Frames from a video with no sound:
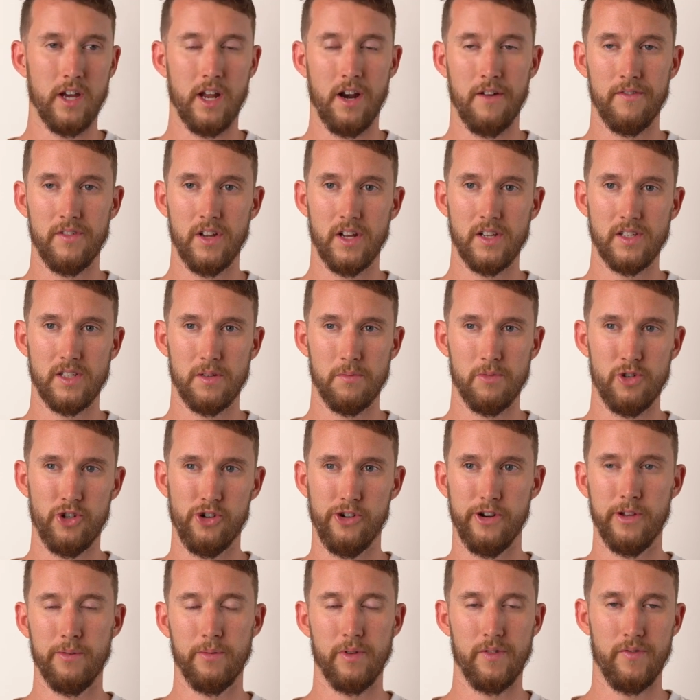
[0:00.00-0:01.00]
and I've done some
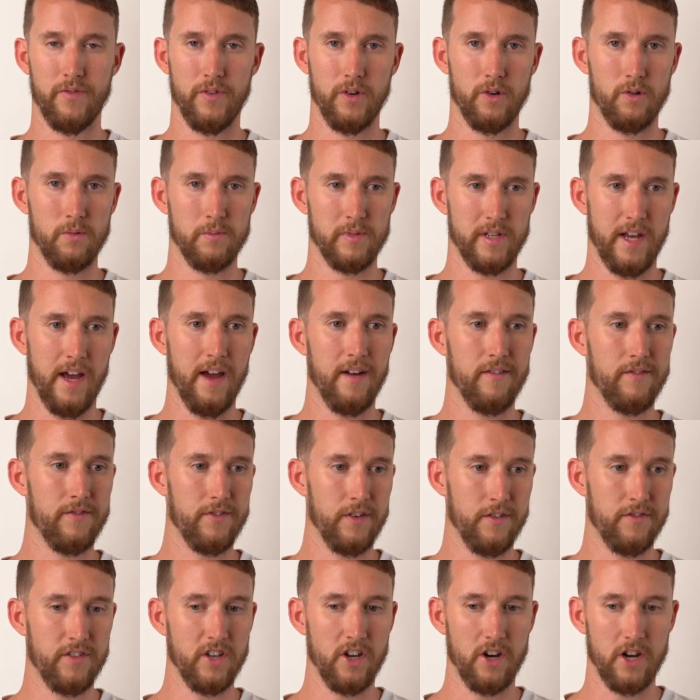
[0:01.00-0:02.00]
shooting with films at
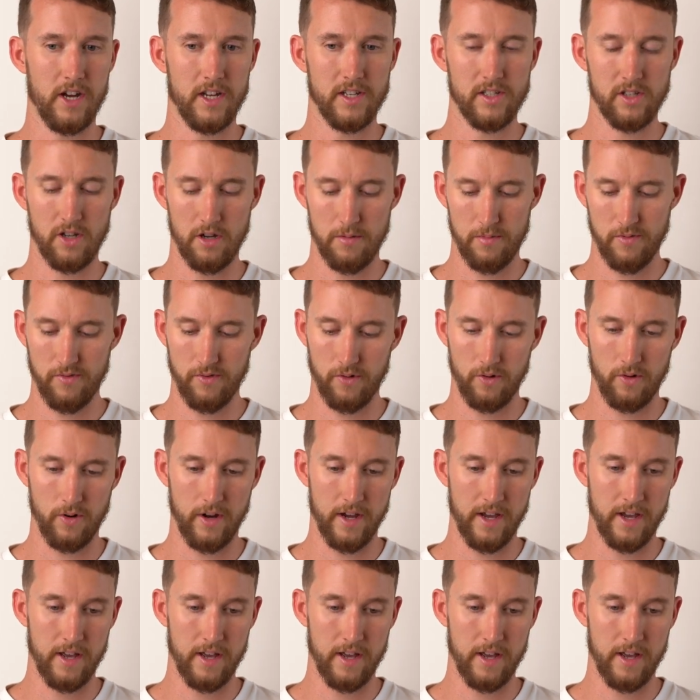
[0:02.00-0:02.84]
50 ISO before,